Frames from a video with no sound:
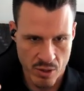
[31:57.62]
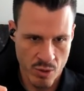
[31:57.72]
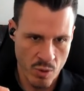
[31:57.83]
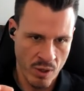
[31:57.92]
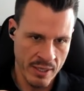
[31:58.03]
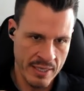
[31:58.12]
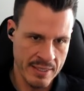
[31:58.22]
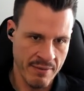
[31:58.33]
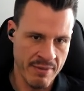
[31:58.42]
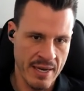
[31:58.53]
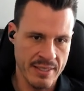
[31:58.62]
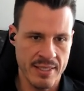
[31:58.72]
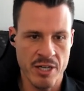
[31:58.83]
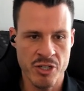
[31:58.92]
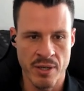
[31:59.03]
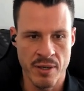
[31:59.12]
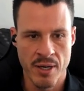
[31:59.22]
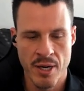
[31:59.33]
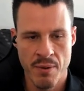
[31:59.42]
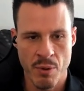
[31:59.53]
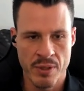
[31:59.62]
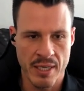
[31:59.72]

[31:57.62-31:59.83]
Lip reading: qualities of that section. But with the